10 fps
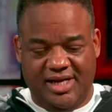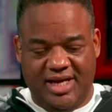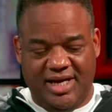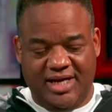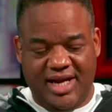
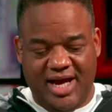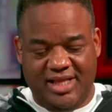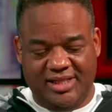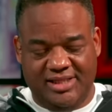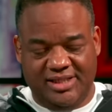an
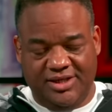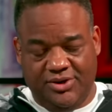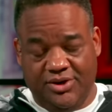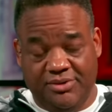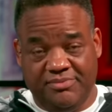analogy
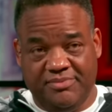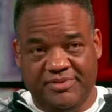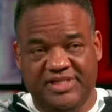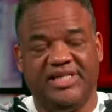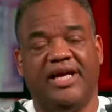or
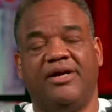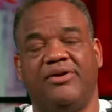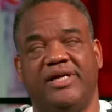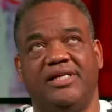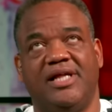
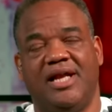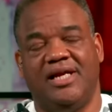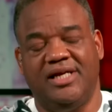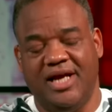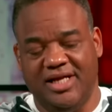sharing, not
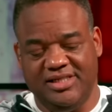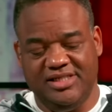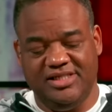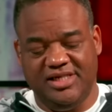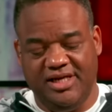an analogy,
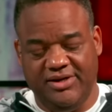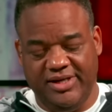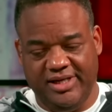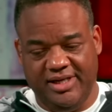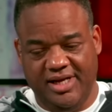
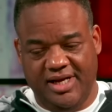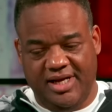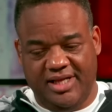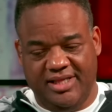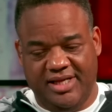sharing
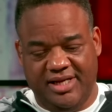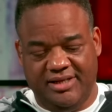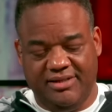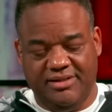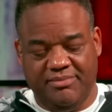that
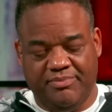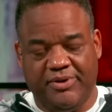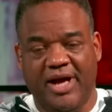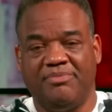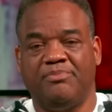
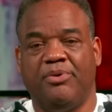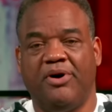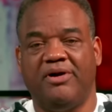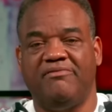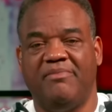perhaps
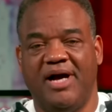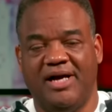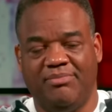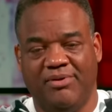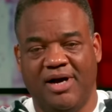part of
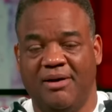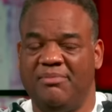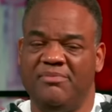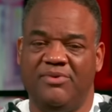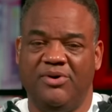my
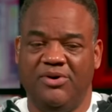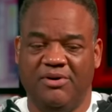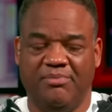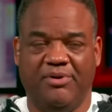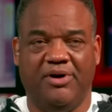problem
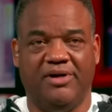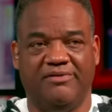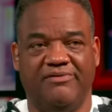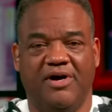or part of